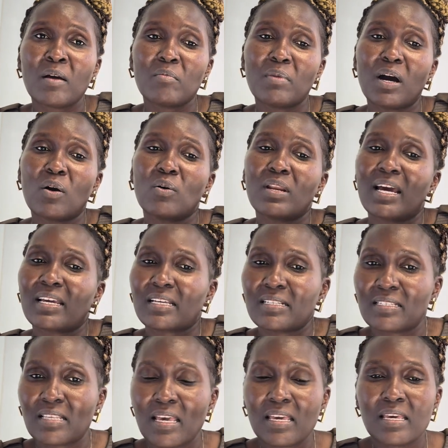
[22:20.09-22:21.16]
But all I can
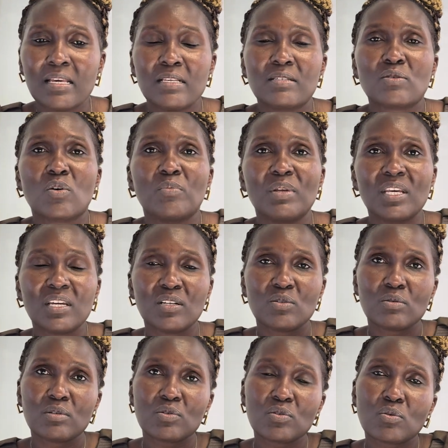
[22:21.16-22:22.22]
say is communicate
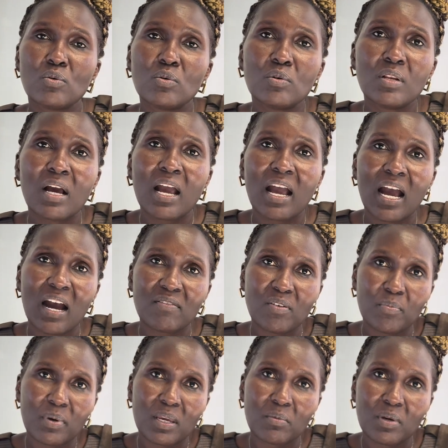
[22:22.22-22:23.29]
to the school, have a
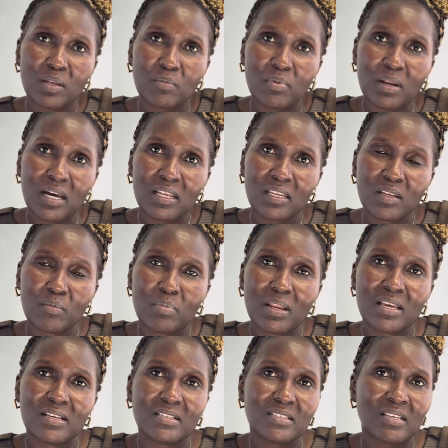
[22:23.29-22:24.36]
payment plan in
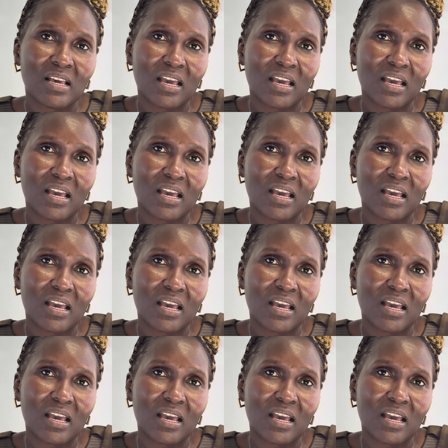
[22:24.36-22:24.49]
place,